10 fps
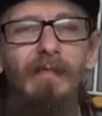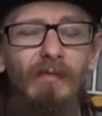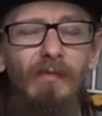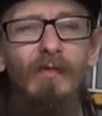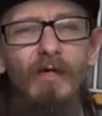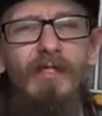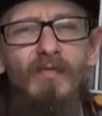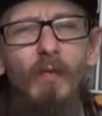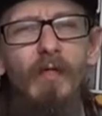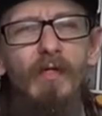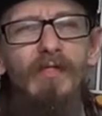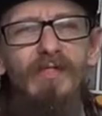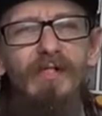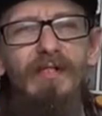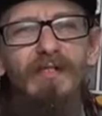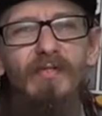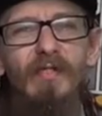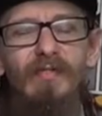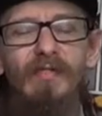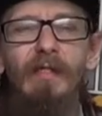New York is one of those cities
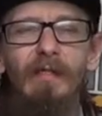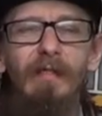that